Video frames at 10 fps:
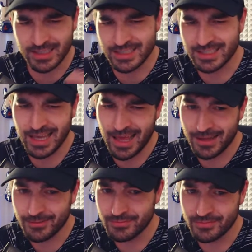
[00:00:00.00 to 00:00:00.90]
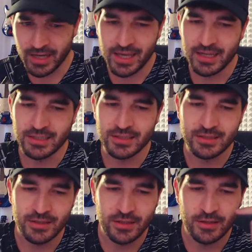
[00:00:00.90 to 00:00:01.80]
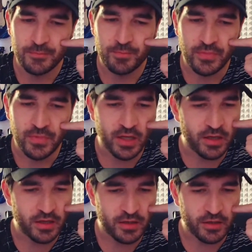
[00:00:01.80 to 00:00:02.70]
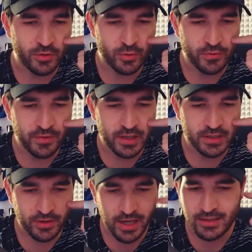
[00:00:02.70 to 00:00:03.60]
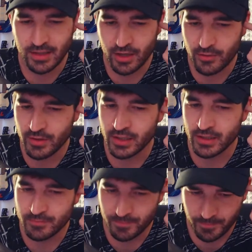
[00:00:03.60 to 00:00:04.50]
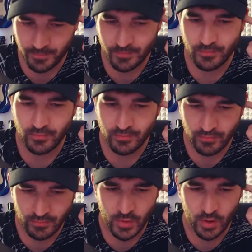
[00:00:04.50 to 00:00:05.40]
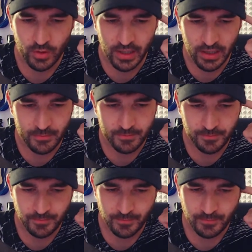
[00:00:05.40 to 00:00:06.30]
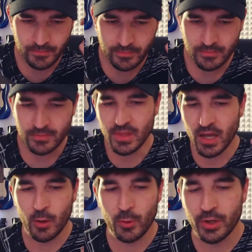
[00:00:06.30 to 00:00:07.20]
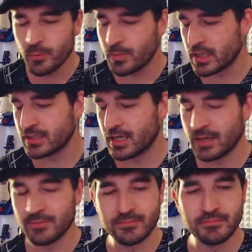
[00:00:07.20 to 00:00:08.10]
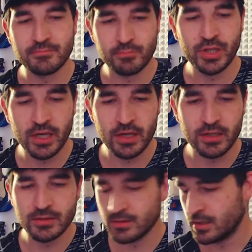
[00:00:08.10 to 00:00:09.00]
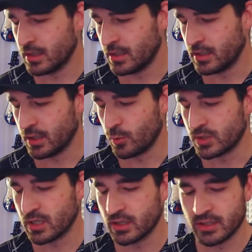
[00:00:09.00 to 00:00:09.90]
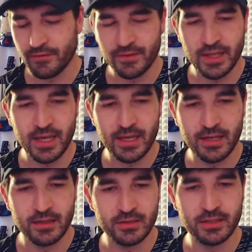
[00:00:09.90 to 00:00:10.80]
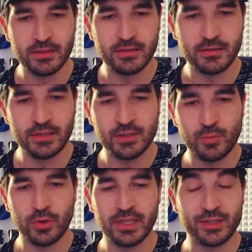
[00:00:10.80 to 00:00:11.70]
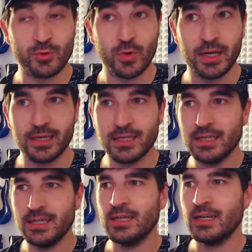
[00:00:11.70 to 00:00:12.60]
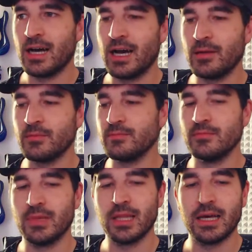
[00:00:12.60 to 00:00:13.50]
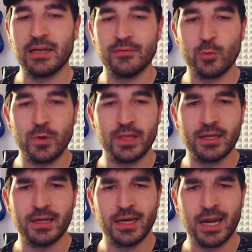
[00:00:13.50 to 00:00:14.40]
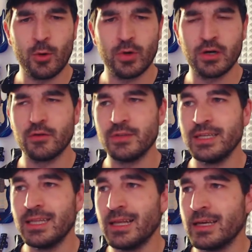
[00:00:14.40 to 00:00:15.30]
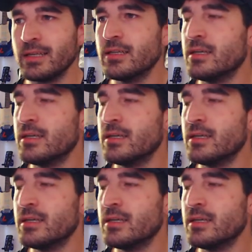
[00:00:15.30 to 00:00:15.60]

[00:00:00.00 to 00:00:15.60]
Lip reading: Xam, I guess. Kurfez. Okay, it's RV. Okay. How are you, bud? I'm pretty good. It was a tough day until this point. That's why I'm live with an hour of delay.